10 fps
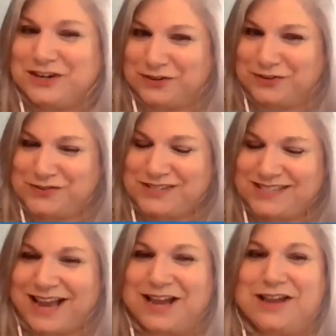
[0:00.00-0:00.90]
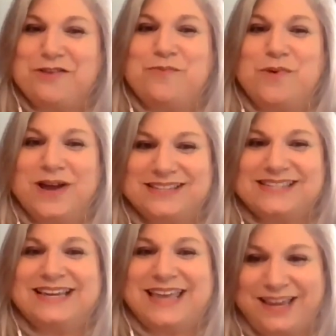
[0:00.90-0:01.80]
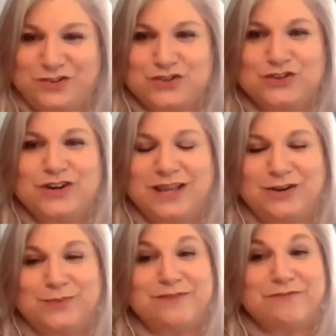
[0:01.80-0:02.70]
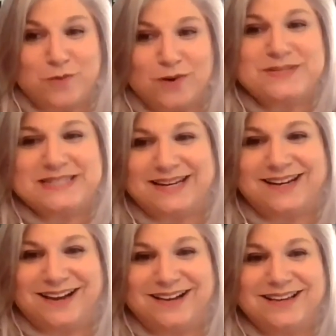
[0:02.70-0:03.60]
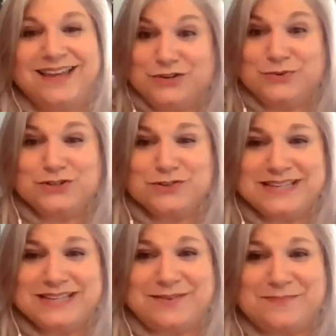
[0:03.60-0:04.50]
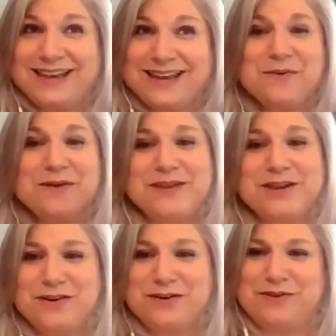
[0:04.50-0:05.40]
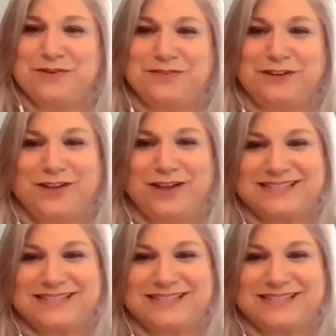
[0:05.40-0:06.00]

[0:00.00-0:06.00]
years. I was a cantor in a Reformed synagogue in New Jersey. And now I'm here in beautiful